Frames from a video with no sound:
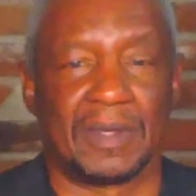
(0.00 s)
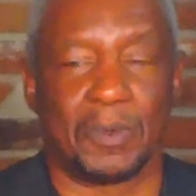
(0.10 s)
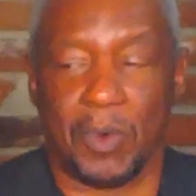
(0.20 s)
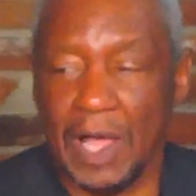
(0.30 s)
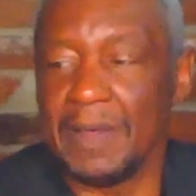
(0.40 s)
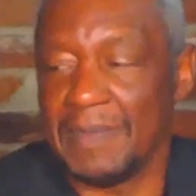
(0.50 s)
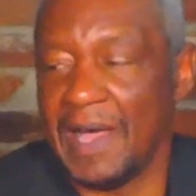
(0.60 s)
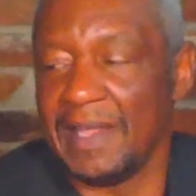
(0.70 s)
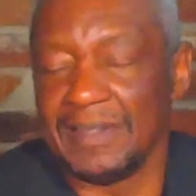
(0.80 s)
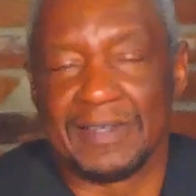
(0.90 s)
Why am
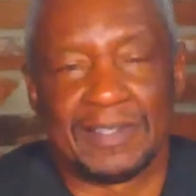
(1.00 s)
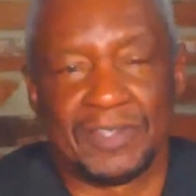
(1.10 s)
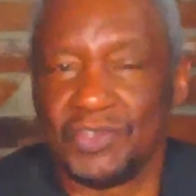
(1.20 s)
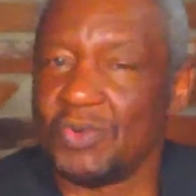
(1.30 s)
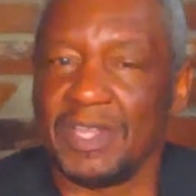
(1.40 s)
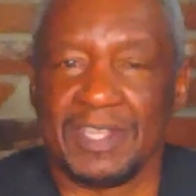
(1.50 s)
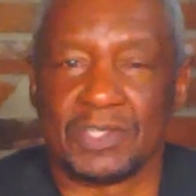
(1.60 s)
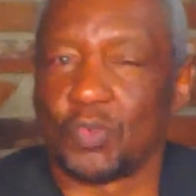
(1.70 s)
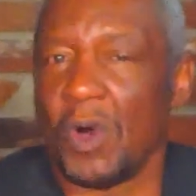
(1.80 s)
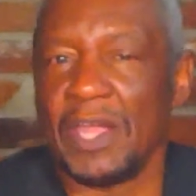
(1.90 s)
I doing this?
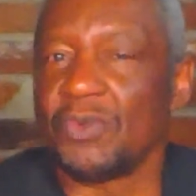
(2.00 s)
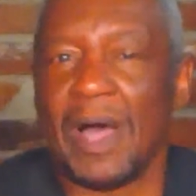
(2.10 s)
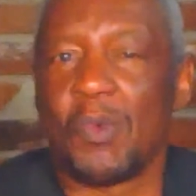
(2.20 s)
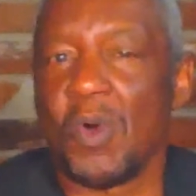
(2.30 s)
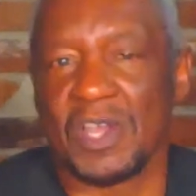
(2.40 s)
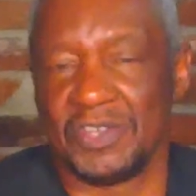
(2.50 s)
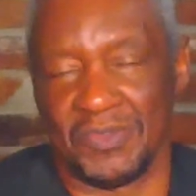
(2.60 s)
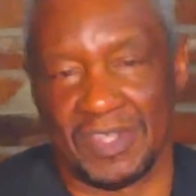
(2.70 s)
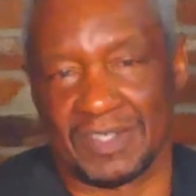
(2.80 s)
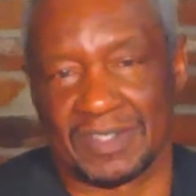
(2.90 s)
Why do I want to do
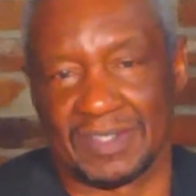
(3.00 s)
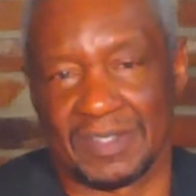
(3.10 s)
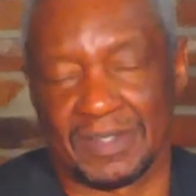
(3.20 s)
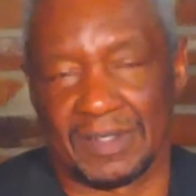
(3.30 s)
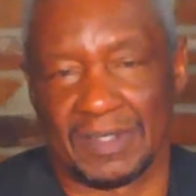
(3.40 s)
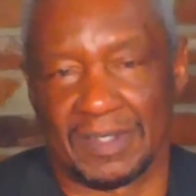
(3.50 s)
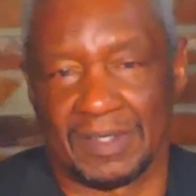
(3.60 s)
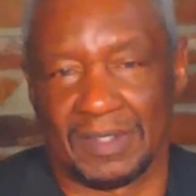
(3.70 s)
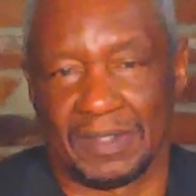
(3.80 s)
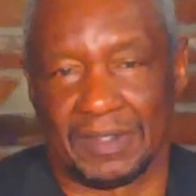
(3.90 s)
this?
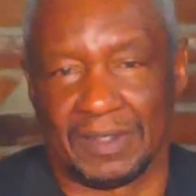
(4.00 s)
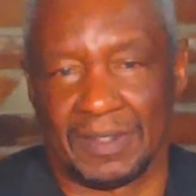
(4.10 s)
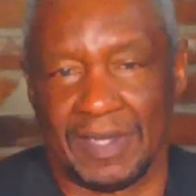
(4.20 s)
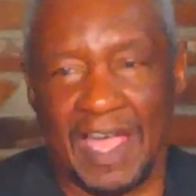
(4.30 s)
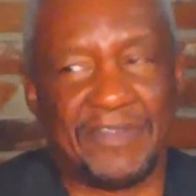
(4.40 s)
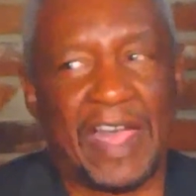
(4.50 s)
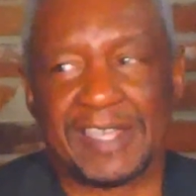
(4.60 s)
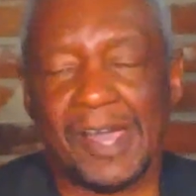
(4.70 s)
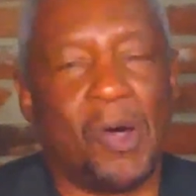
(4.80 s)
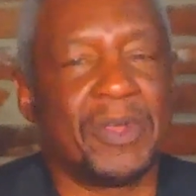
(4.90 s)
Have I
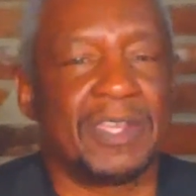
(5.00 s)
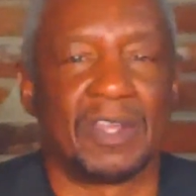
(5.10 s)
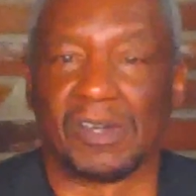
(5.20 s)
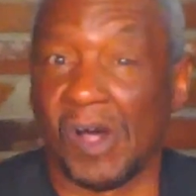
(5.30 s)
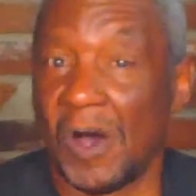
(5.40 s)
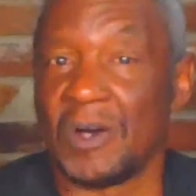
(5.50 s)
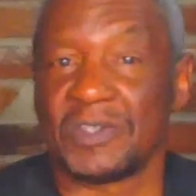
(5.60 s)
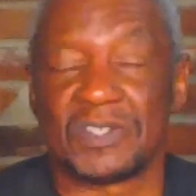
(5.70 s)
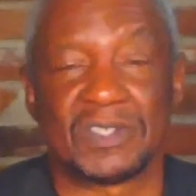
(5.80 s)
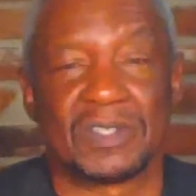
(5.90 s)
counted the
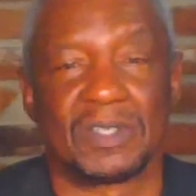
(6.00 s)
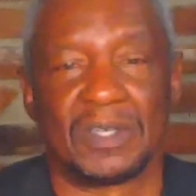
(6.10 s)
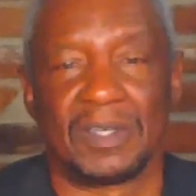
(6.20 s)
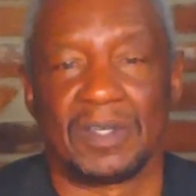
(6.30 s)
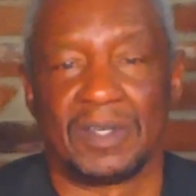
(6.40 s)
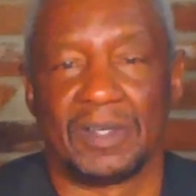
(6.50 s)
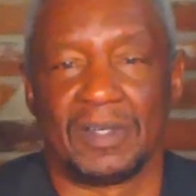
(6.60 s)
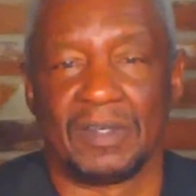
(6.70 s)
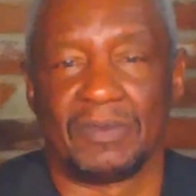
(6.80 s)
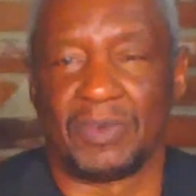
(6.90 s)
cost
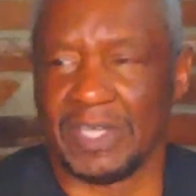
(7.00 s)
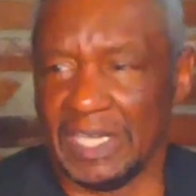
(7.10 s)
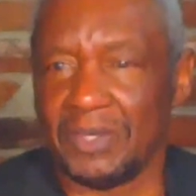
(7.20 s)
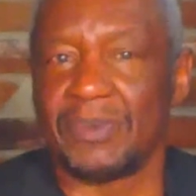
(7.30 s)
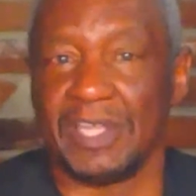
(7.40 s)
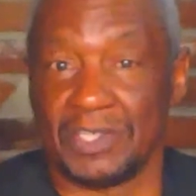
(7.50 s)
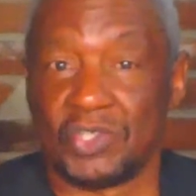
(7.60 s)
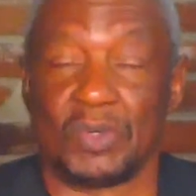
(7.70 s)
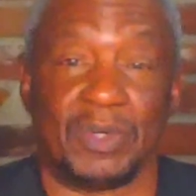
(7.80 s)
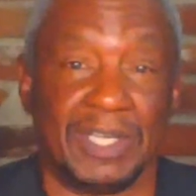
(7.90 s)
for entering into
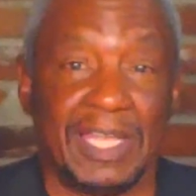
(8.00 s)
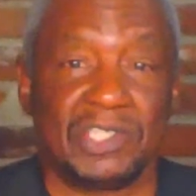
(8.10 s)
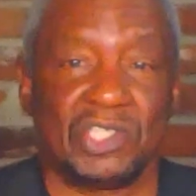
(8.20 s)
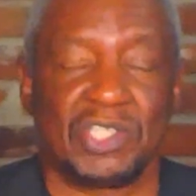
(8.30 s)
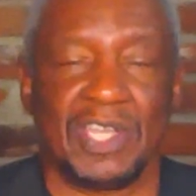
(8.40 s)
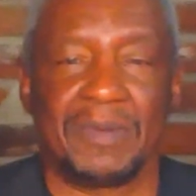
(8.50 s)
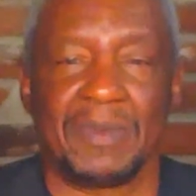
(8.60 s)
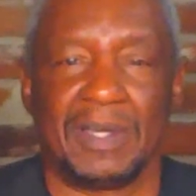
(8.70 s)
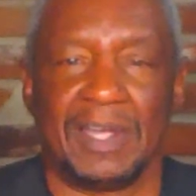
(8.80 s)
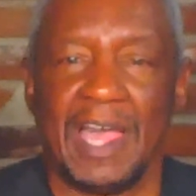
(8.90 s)
a relationship?
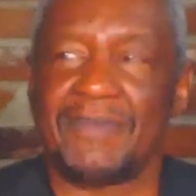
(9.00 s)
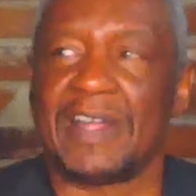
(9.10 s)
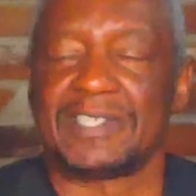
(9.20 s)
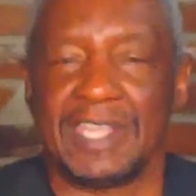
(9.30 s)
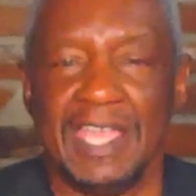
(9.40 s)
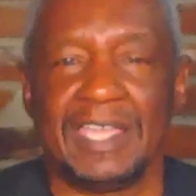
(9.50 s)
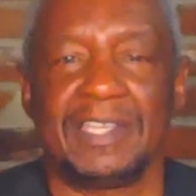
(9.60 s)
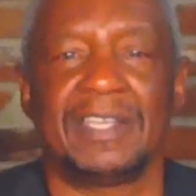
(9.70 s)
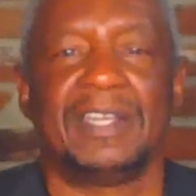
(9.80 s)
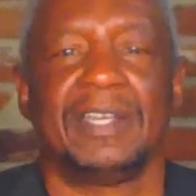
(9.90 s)
Have I
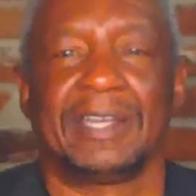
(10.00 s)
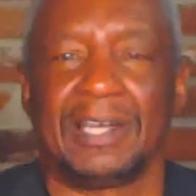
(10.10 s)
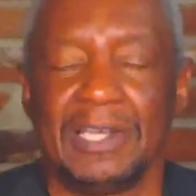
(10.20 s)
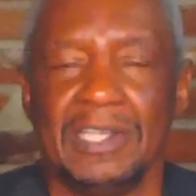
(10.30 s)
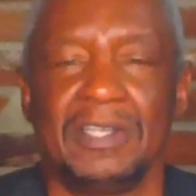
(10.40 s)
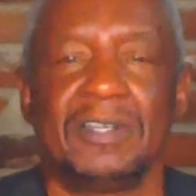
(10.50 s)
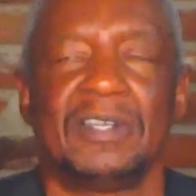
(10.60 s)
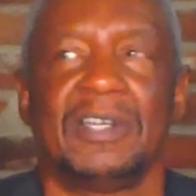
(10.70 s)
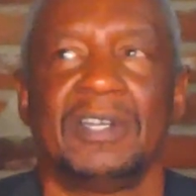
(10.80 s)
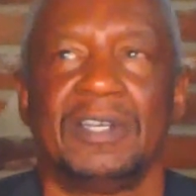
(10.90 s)
taken clear
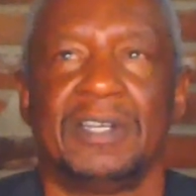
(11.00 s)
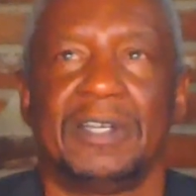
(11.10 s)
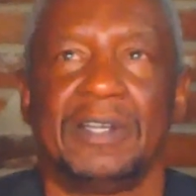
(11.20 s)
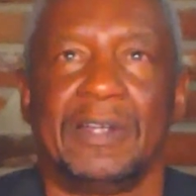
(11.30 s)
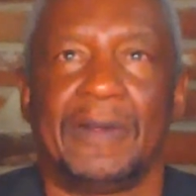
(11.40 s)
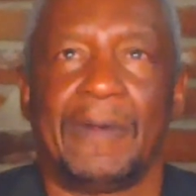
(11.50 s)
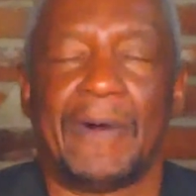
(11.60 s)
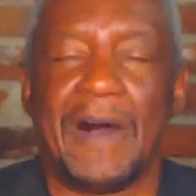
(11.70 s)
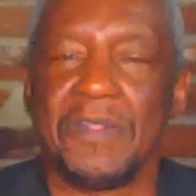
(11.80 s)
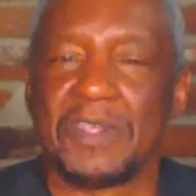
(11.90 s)

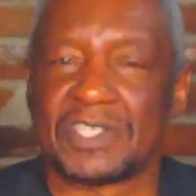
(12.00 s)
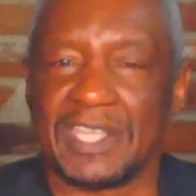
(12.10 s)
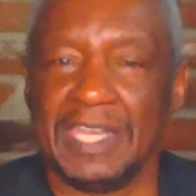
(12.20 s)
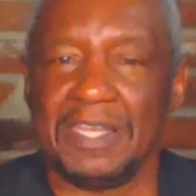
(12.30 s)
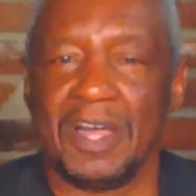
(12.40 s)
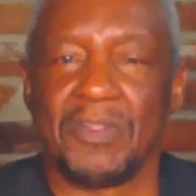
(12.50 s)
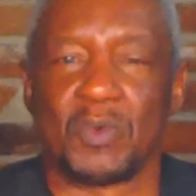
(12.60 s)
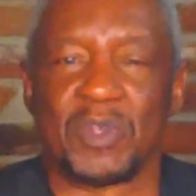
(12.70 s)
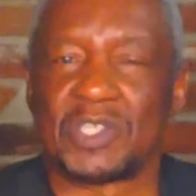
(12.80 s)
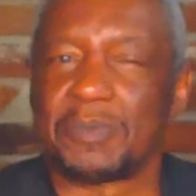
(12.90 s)
understanding of the
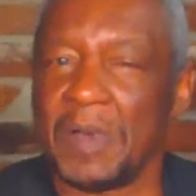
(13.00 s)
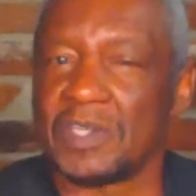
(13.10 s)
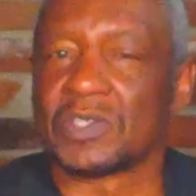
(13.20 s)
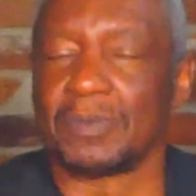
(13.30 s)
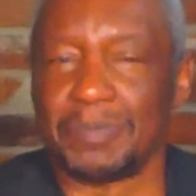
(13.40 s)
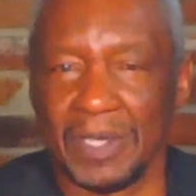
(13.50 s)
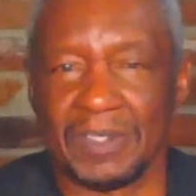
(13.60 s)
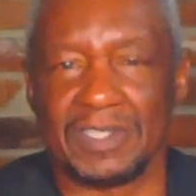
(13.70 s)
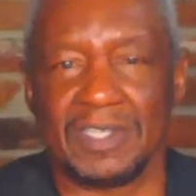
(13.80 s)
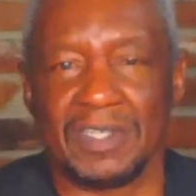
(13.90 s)

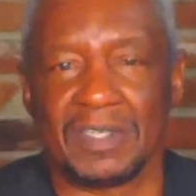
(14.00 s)
responsibility